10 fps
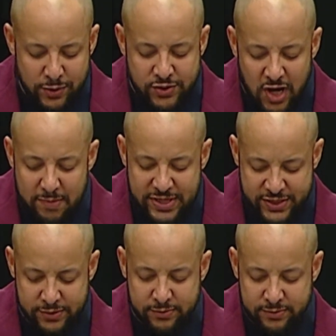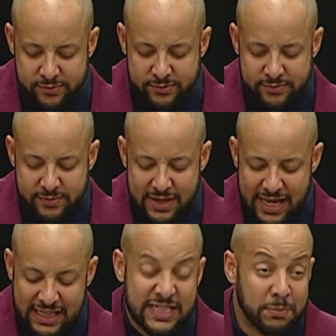taught me to.
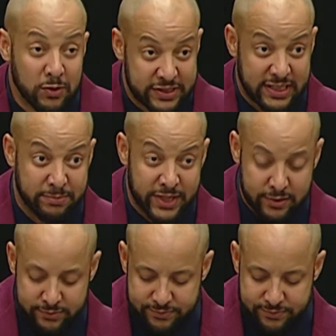At least most of them don't.